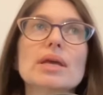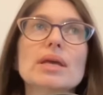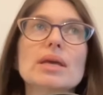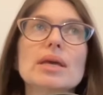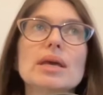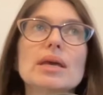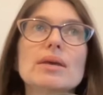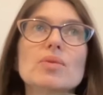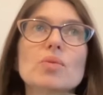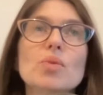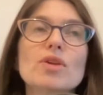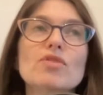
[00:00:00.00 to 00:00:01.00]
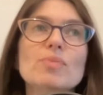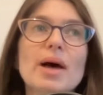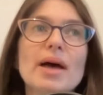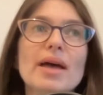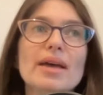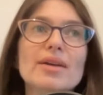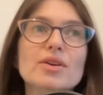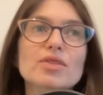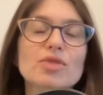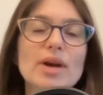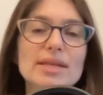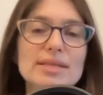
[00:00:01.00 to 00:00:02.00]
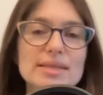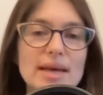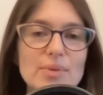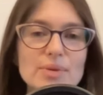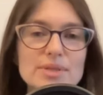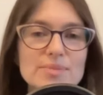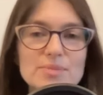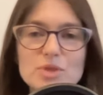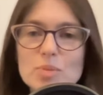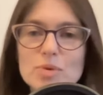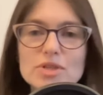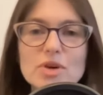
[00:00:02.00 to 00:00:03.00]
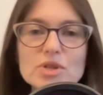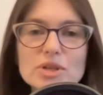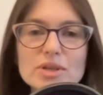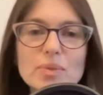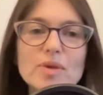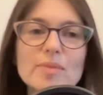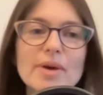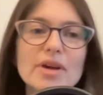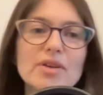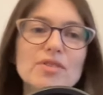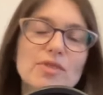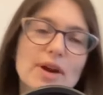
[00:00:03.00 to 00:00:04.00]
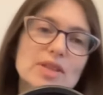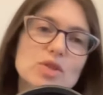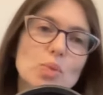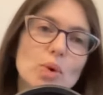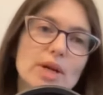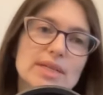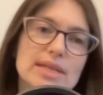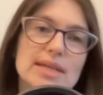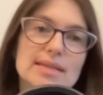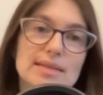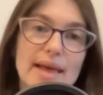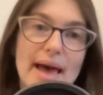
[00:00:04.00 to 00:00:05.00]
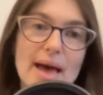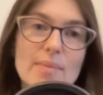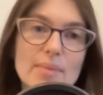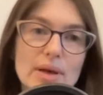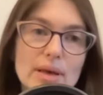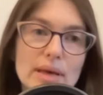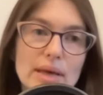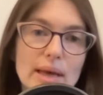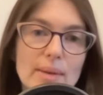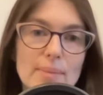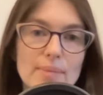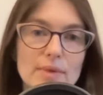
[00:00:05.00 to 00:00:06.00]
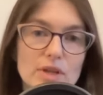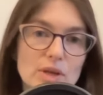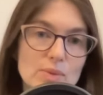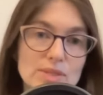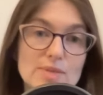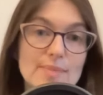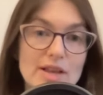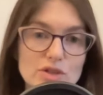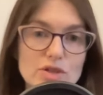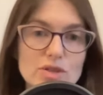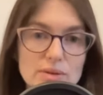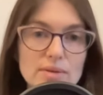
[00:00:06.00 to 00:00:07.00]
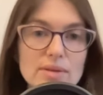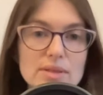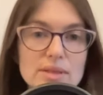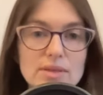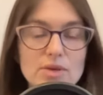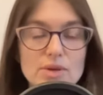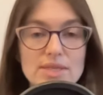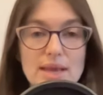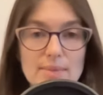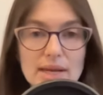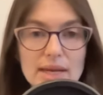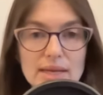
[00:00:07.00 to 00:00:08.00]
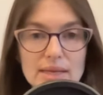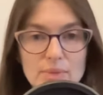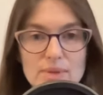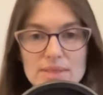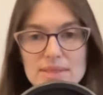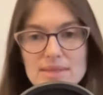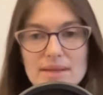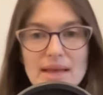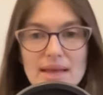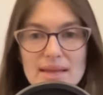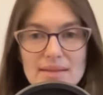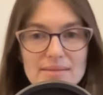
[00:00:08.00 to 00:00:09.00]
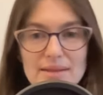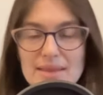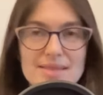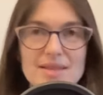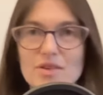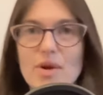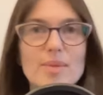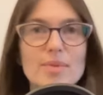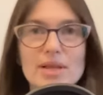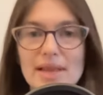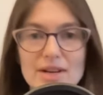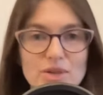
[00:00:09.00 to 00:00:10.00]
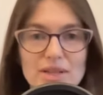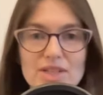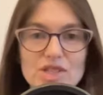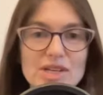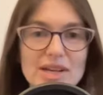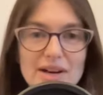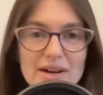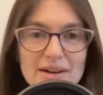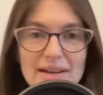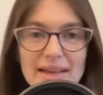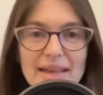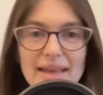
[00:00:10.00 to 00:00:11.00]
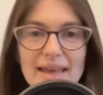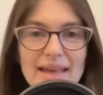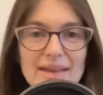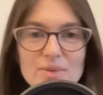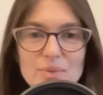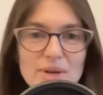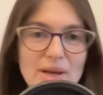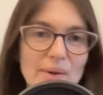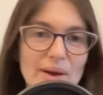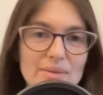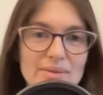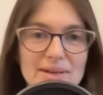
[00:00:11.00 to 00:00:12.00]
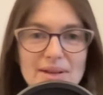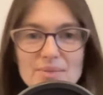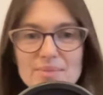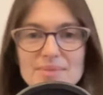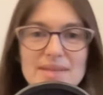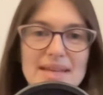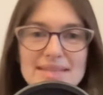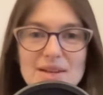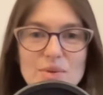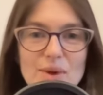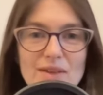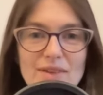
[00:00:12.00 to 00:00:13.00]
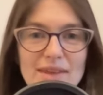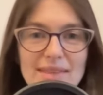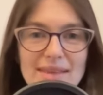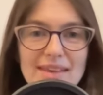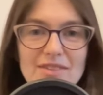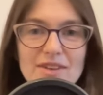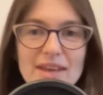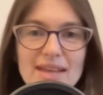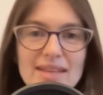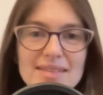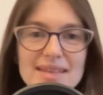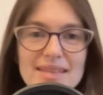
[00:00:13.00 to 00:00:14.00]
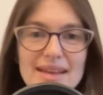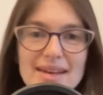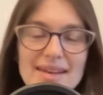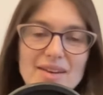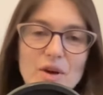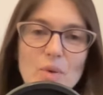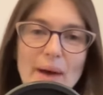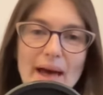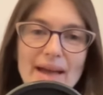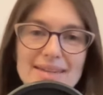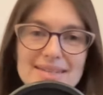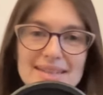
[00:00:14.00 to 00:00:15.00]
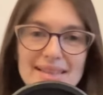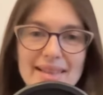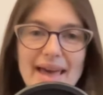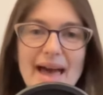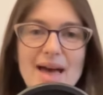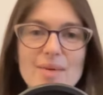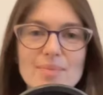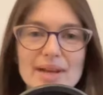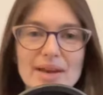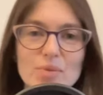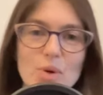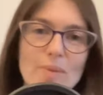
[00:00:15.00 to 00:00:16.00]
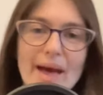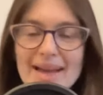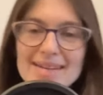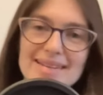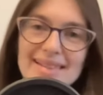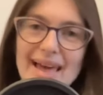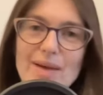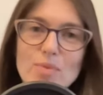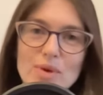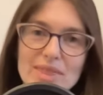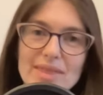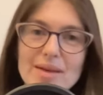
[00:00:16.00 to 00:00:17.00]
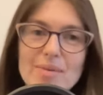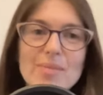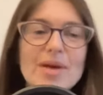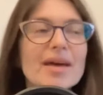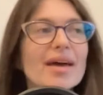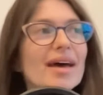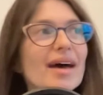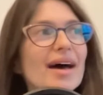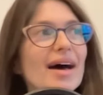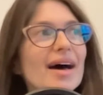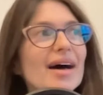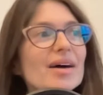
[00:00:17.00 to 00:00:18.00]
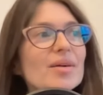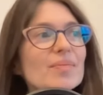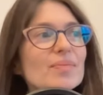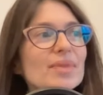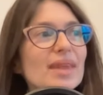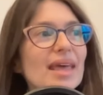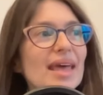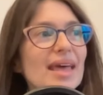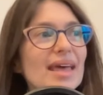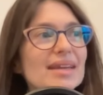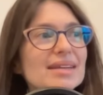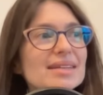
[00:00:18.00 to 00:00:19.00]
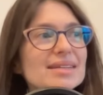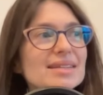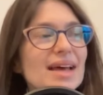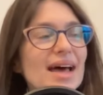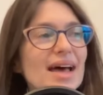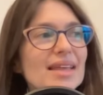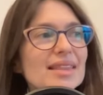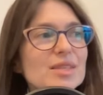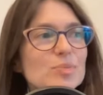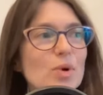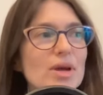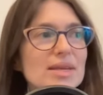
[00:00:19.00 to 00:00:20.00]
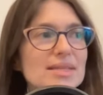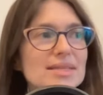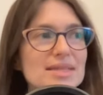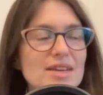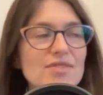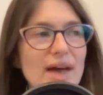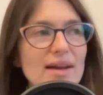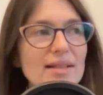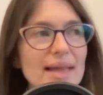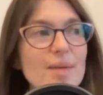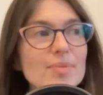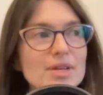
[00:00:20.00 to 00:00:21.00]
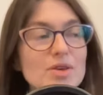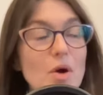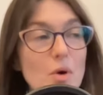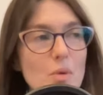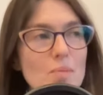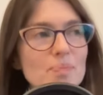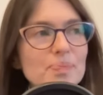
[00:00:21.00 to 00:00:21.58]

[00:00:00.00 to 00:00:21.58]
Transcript: a one of my good friends i was super social one of my good friends worked in his lab um, he was his master's student chris Aimone he was uh, this incredible electrical engineer and we'd go out you know dancing and raving in the evenings and then he'd go back into the lab and i'd roll back into the lab with him um, and uh, at this point steve had a lab in his home